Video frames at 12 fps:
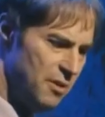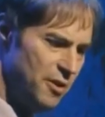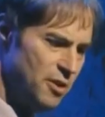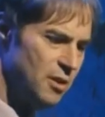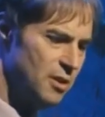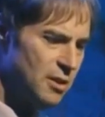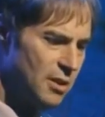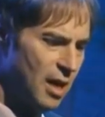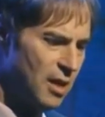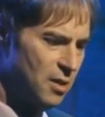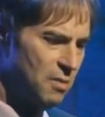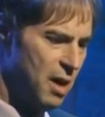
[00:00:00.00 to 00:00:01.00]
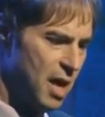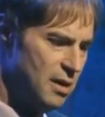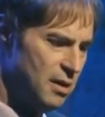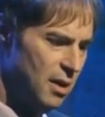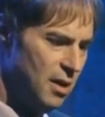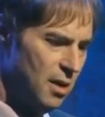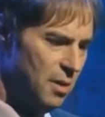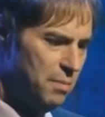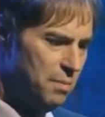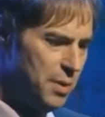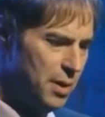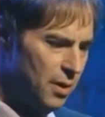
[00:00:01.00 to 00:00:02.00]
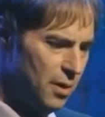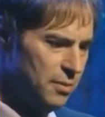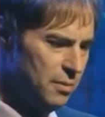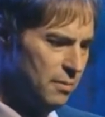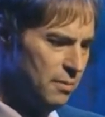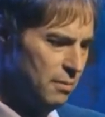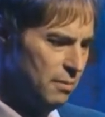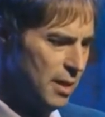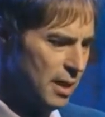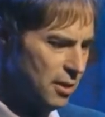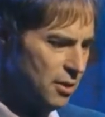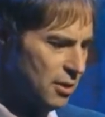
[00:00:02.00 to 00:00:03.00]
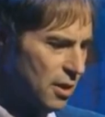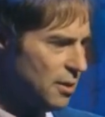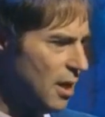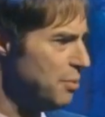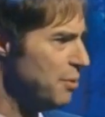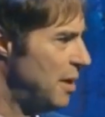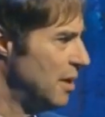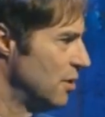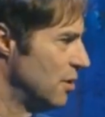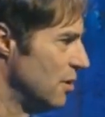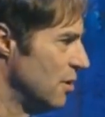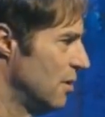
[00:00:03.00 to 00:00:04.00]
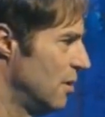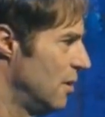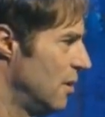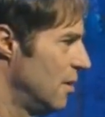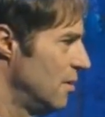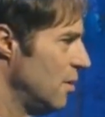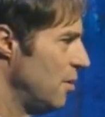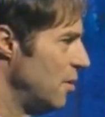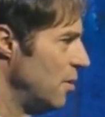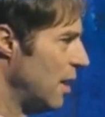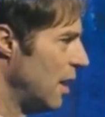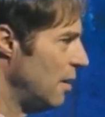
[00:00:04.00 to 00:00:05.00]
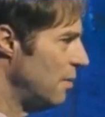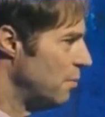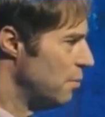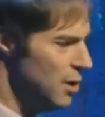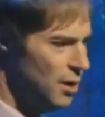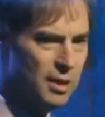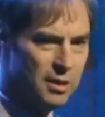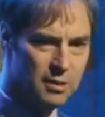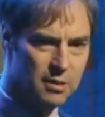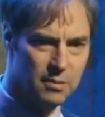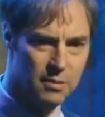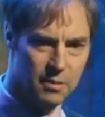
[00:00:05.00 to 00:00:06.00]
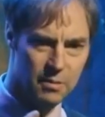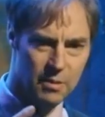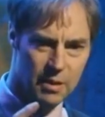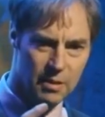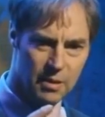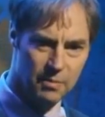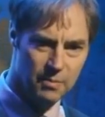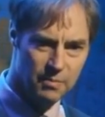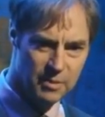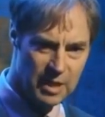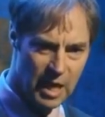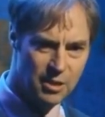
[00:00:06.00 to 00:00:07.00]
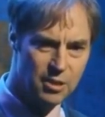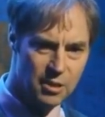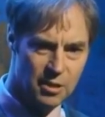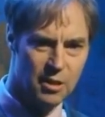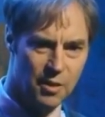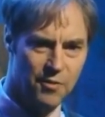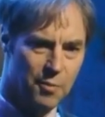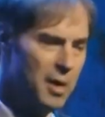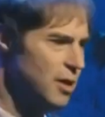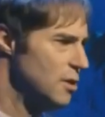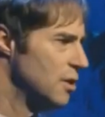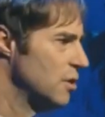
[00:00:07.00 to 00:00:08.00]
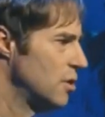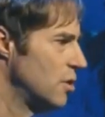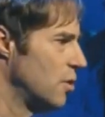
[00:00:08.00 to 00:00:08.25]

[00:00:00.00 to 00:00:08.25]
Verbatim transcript: an efficient designer might build messages on top of messages so that you get a really dense information